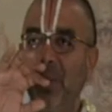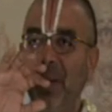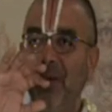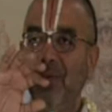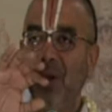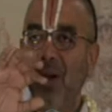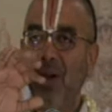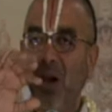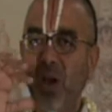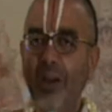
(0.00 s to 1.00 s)
painful at
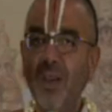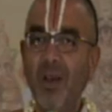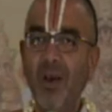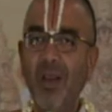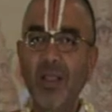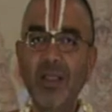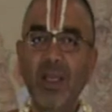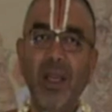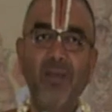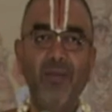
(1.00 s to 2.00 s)
all on his
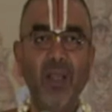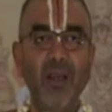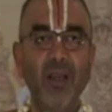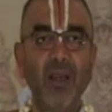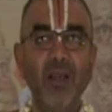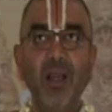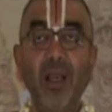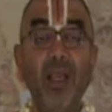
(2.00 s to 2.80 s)
right finger.